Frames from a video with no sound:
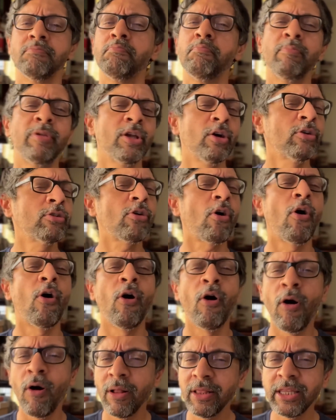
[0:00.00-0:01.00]
beyond
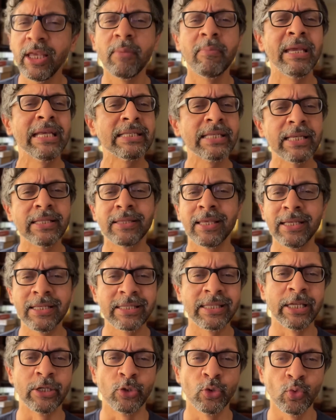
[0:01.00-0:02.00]
all the amazing things
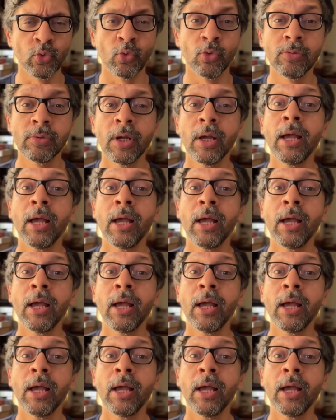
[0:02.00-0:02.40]
they do,